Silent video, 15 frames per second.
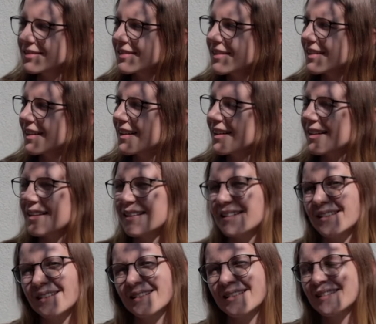
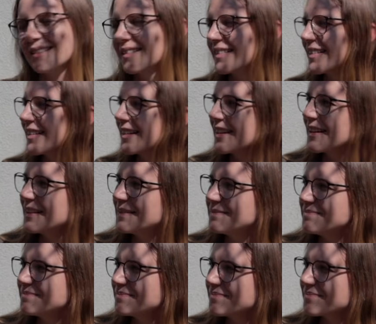
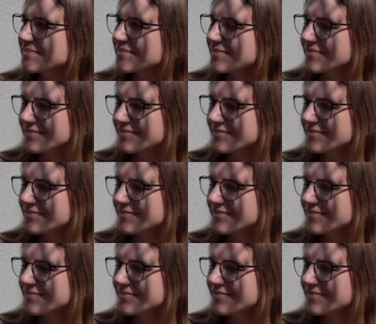This person isn't speaking.